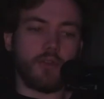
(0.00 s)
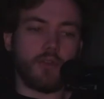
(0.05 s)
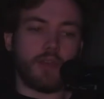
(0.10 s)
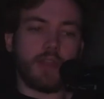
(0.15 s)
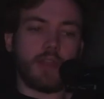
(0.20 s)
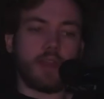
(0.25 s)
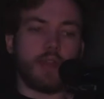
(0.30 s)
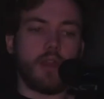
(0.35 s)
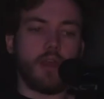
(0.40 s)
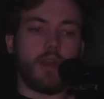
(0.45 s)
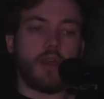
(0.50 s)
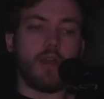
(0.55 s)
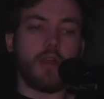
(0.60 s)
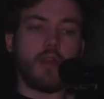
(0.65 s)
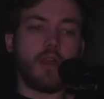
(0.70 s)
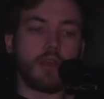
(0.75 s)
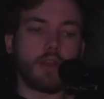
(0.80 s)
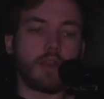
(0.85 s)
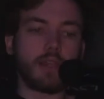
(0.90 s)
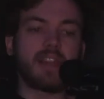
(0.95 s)
in
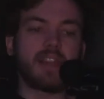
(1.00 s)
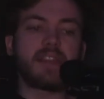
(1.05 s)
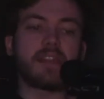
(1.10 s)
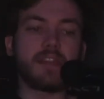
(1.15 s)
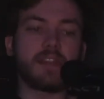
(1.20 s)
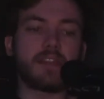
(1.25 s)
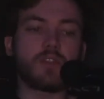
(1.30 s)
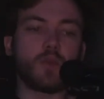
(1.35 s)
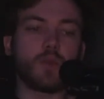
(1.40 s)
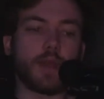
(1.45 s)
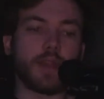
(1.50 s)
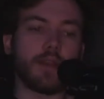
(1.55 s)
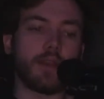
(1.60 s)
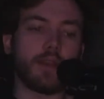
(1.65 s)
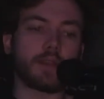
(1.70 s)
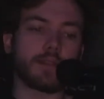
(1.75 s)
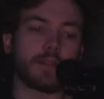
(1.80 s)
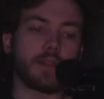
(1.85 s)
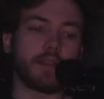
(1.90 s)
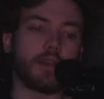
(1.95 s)
early
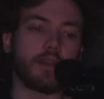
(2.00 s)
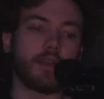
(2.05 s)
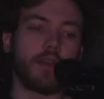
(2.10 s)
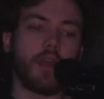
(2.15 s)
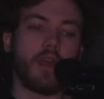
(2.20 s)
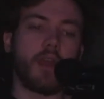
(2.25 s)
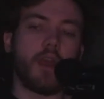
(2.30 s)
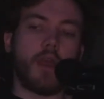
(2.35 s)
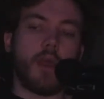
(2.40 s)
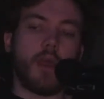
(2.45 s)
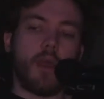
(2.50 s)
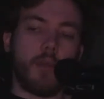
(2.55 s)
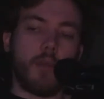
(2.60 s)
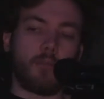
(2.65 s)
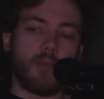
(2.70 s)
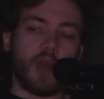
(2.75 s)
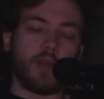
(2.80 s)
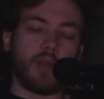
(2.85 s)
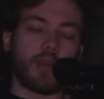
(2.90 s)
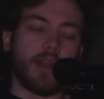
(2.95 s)
2019
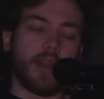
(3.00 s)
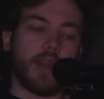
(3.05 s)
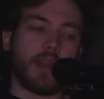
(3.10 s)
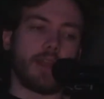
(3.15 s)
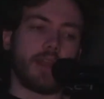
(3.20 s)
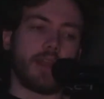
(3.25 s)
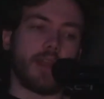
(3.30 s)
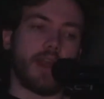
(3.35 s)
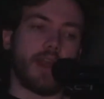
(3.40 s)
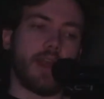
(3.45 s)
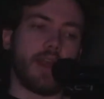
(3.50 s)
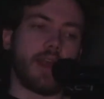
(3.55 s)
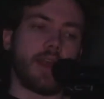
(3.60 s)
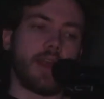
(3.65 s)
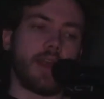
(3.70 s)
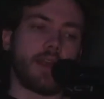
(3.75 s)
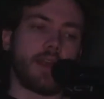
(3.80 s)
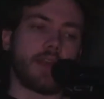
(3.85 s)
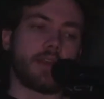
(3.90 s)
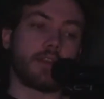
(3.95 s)
about getting
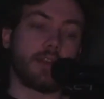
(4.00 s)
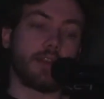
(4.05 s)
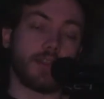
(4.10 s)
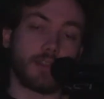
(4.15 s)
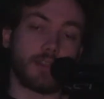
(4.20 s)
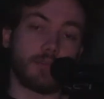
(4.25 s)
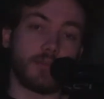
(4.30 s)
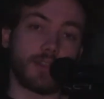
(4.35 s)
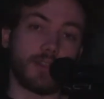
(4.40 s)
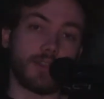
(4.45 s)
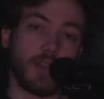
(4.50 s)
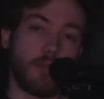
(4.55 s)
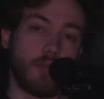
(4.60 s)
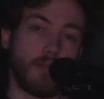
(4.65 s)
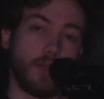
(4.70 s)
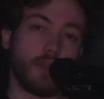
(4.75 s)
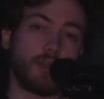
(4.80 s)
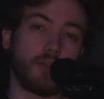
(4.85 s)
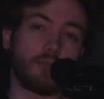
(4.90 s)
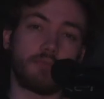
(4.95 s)
a custom guitar
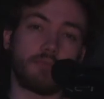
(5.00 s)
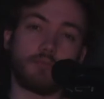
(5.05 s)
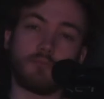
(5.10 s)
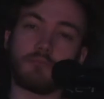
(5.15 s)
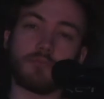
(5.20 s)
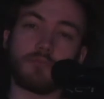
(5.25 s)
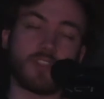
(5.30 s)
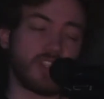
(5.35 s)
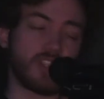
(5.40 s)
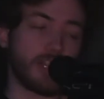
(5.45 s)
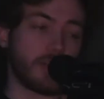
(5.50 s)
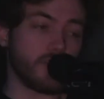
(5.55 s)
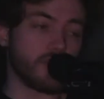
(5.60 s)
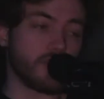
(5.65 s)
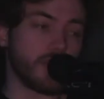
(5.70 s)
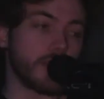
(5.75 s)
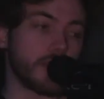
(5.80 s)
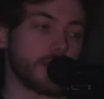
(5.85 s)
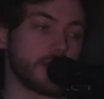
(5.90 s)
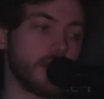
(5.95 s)
built, signature
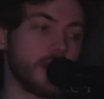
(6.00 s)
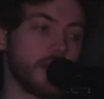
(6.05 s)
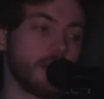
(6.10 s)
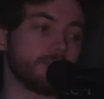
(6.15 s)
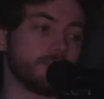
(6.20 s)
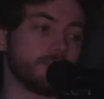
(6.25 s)
guitar,